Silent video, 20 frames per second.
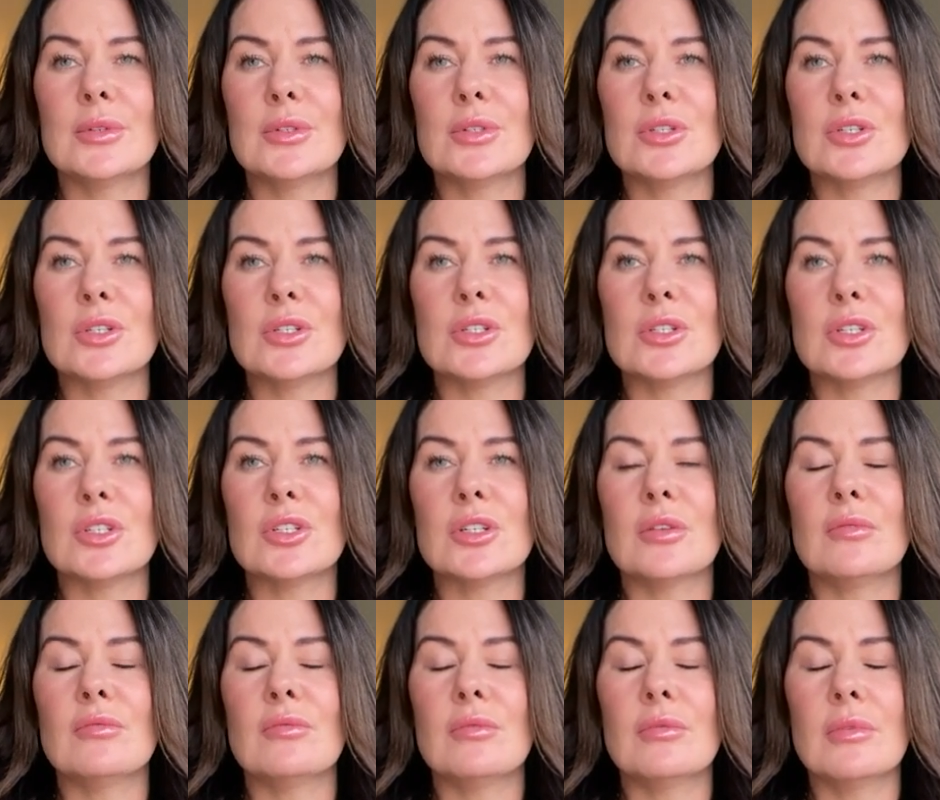just such a
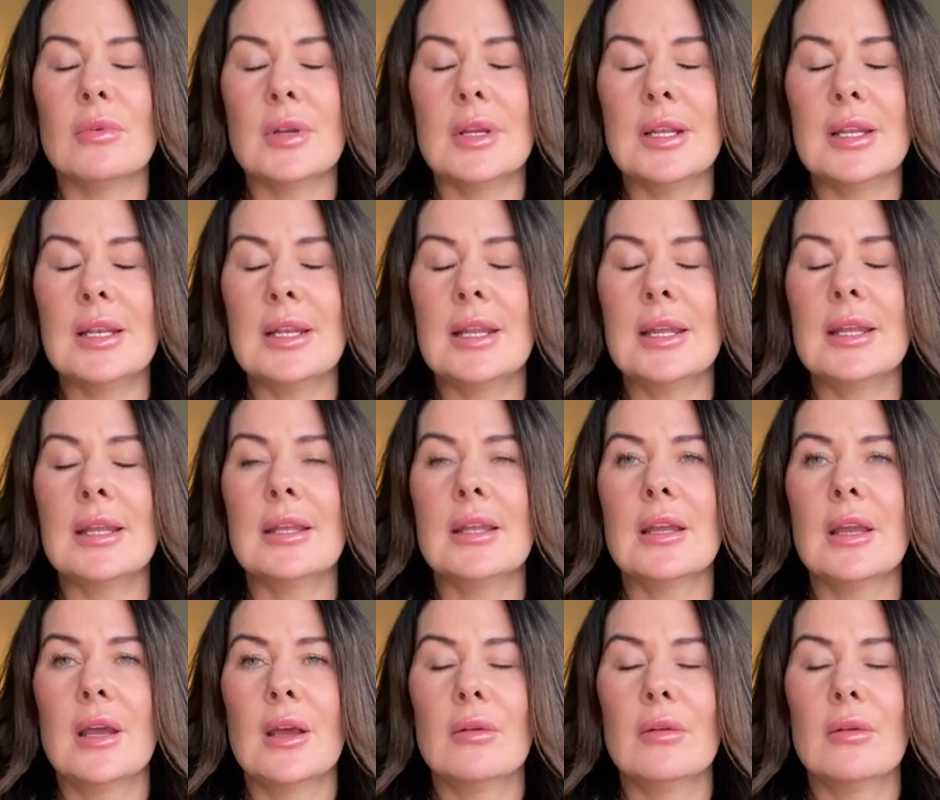really,